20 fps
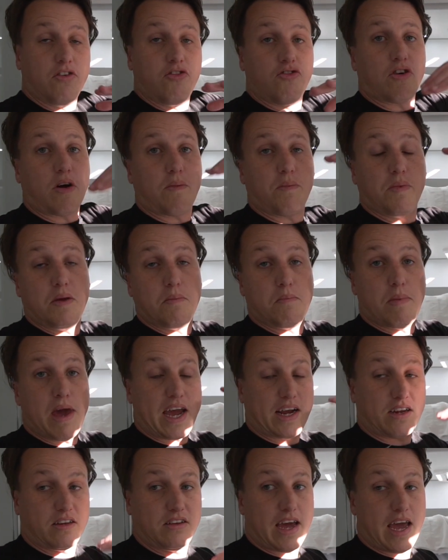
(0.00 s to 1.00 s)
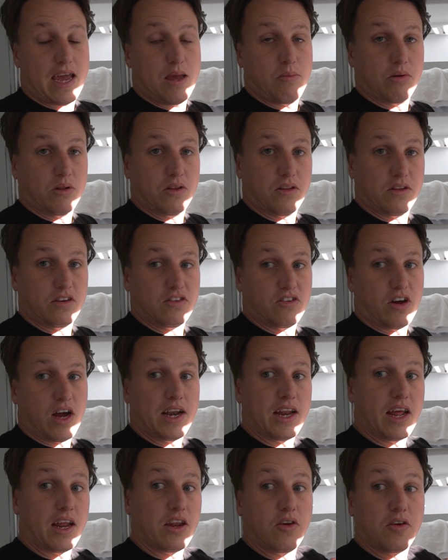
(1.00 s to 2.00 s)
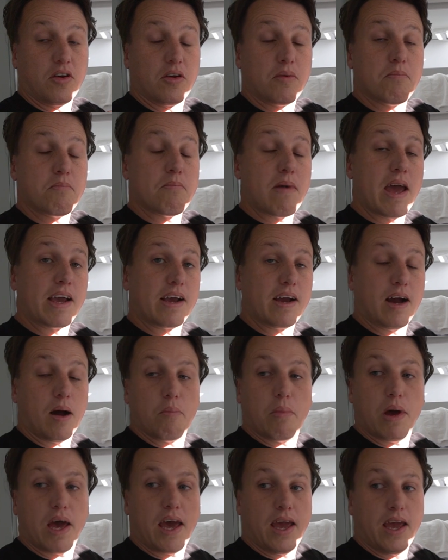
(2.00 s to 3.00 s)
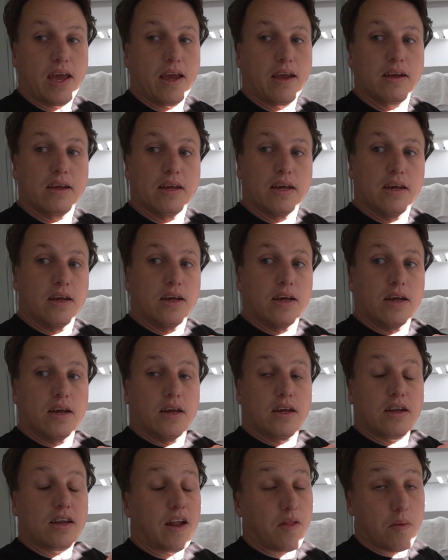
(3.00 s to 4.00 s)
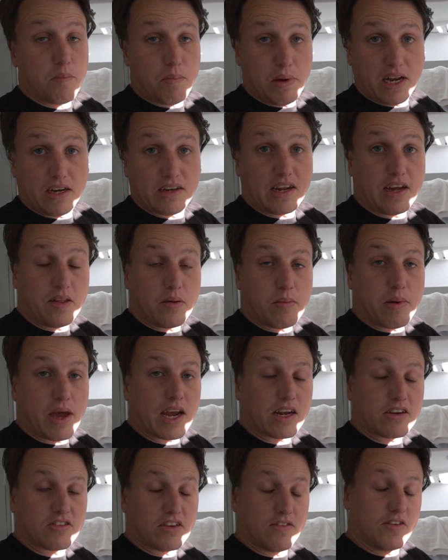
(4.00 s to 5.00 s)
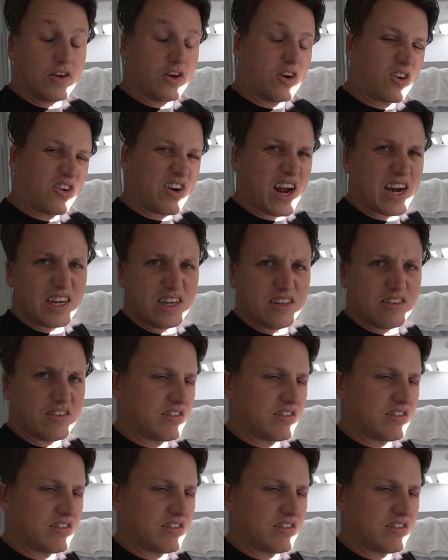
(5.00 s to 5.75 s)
drop the back table in the dinette, you can make up another bed down the back. So if you've got grandkids